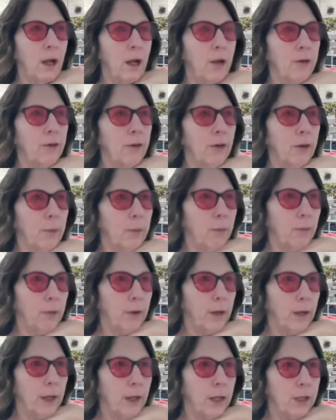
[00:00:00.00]
under a
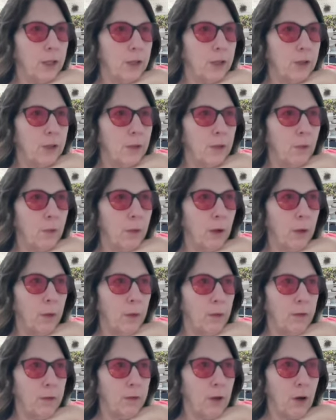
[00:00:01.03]
bridge where
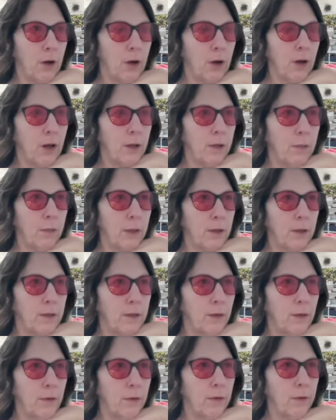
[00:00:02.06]
it was dark
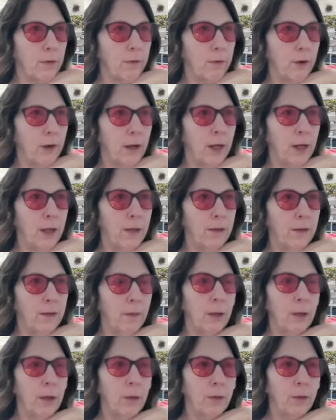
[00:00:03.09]
because I was afraid
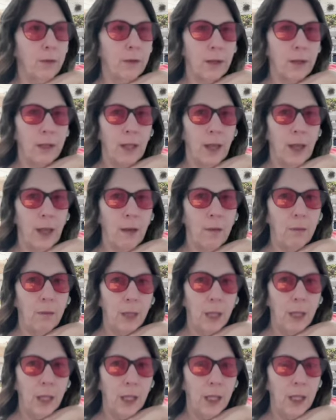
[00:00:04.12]
somebody was going to get
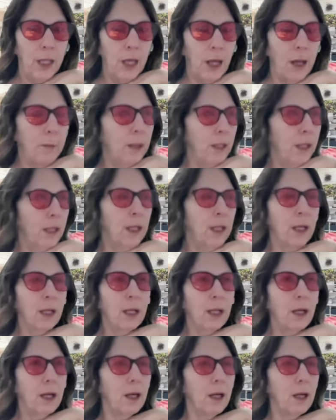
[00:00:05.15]
me. I mean,